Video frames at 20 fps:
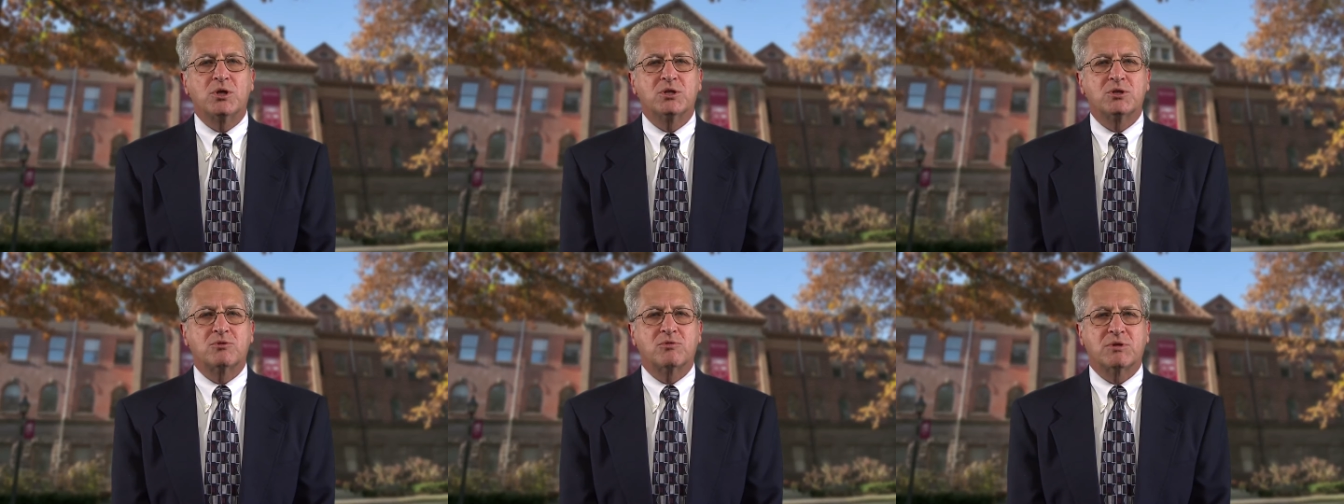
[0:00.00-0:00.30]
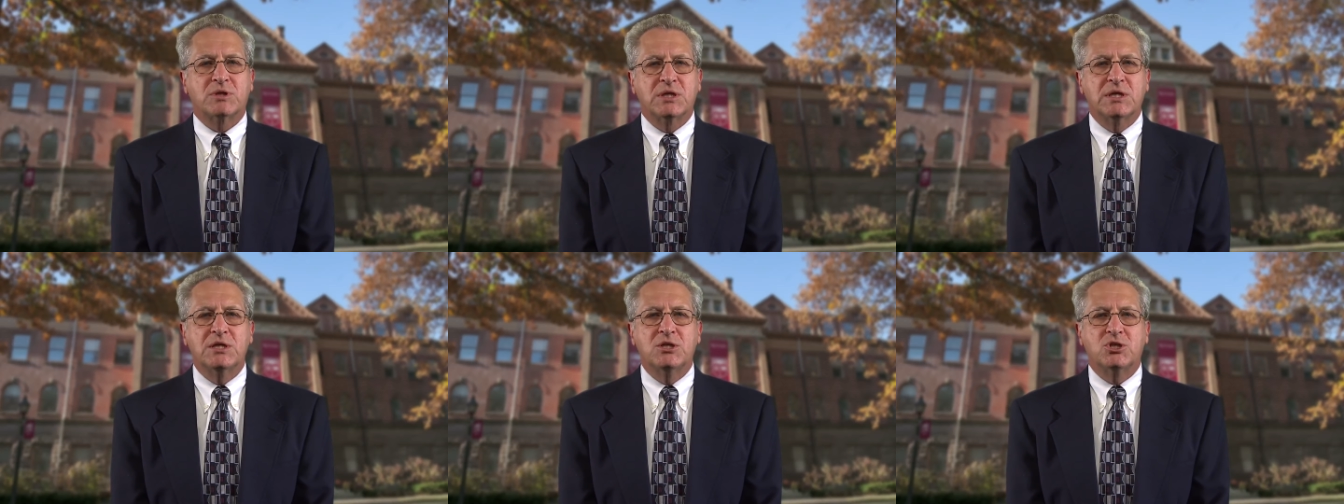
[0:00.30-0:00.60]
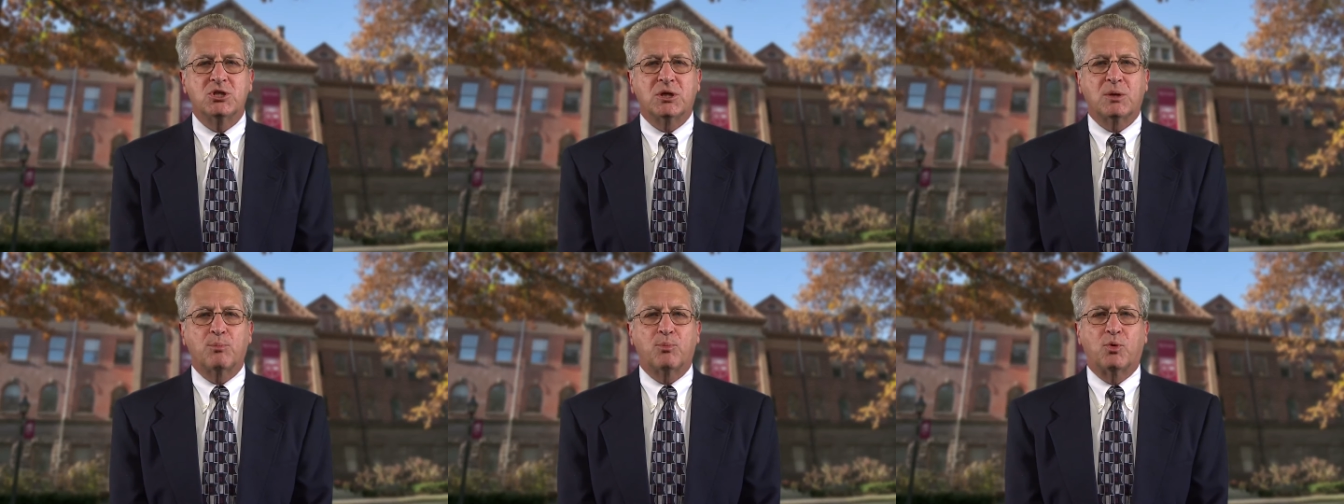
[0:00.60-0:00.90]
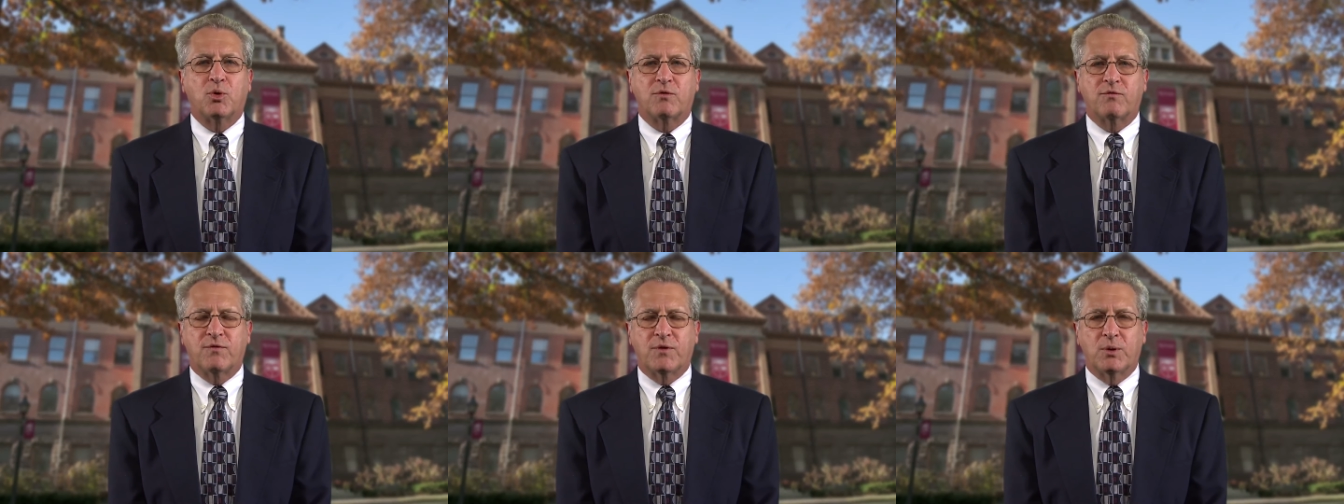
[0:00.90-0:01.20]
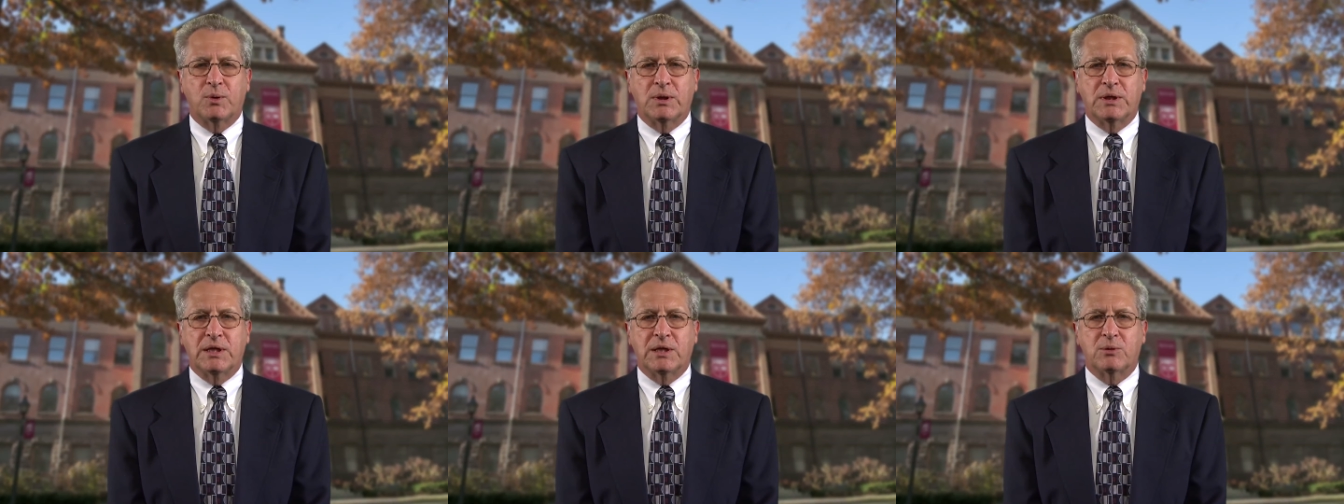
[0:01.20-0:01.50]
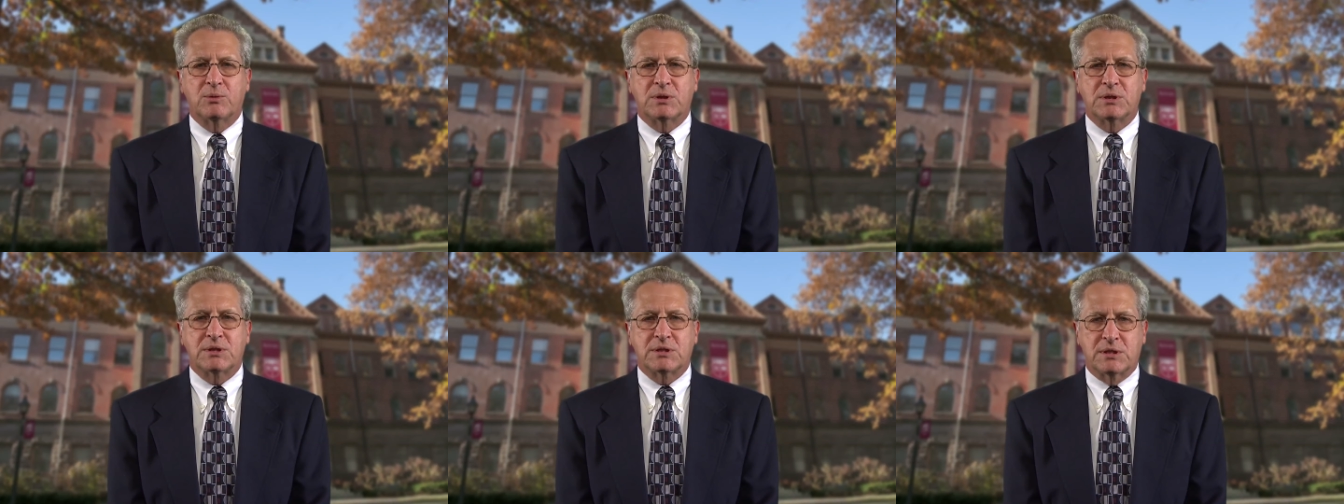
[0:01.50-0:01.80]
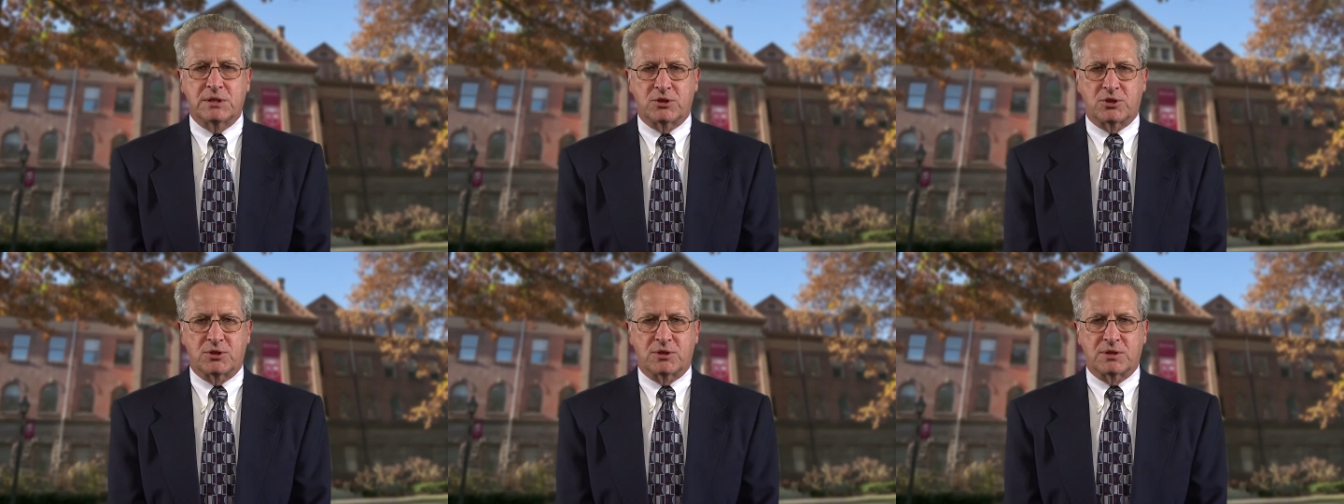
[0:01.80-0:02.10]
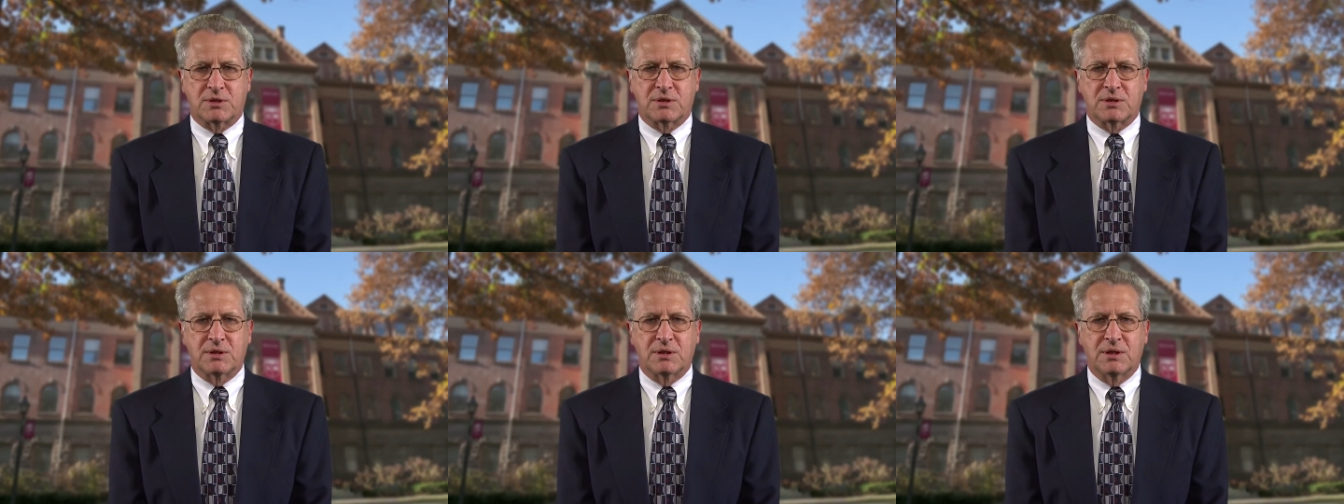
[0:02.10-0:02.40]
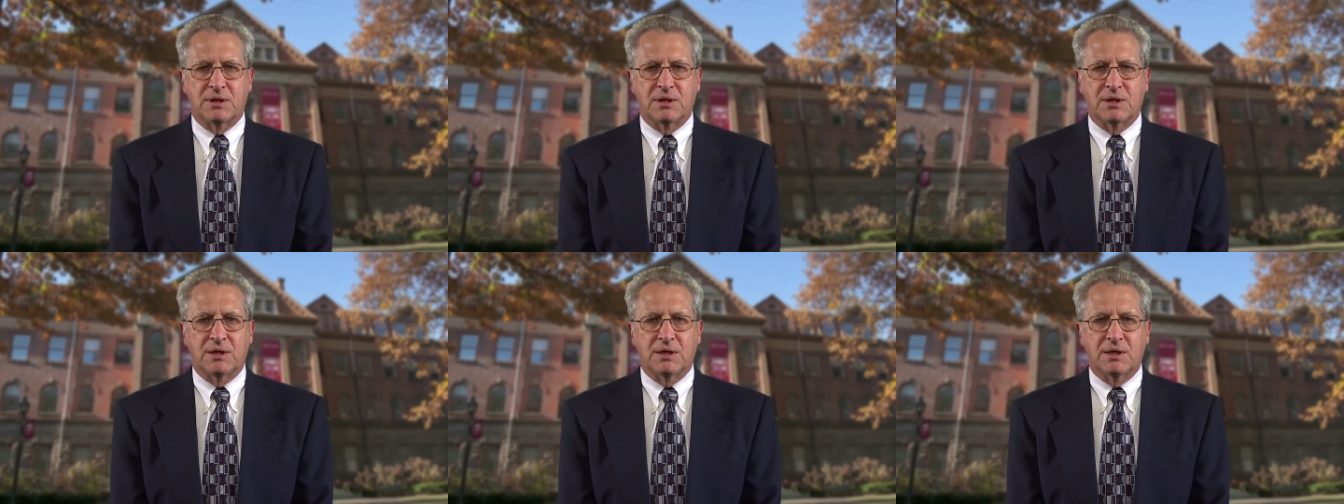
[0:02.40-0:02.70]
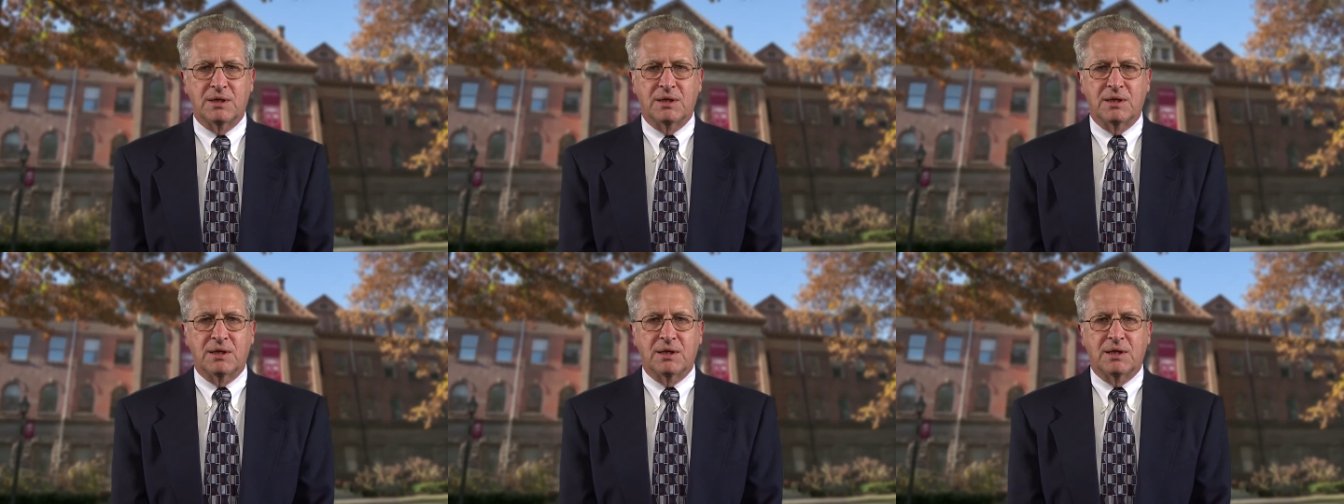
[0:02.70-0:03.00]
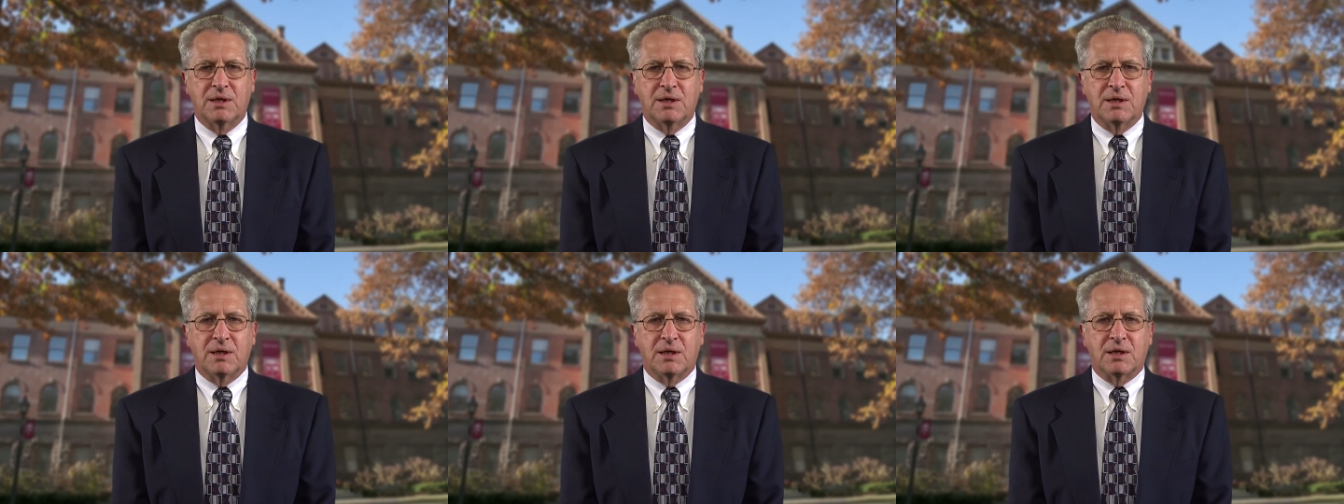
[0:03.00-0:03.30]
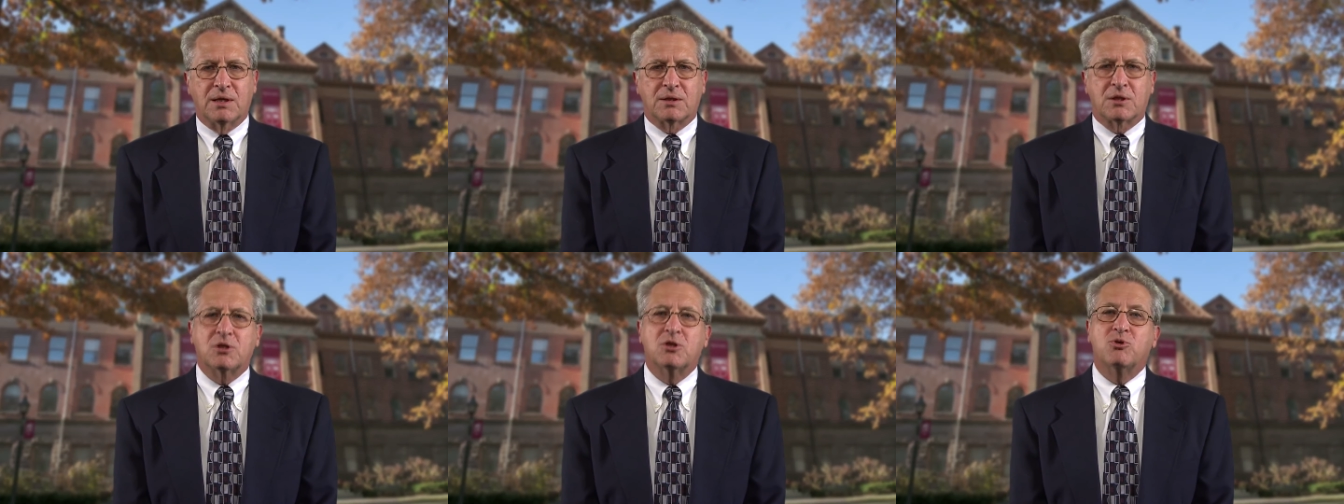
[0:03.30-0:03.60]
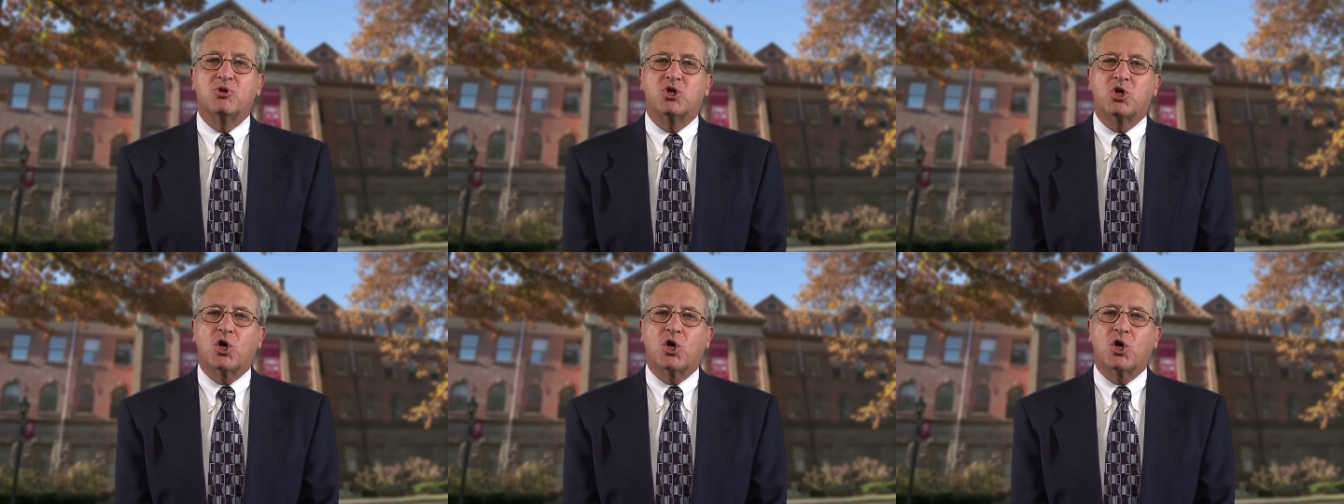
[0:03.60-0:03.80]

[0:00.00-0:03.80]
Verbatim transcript: strategic portfolio decisions. The new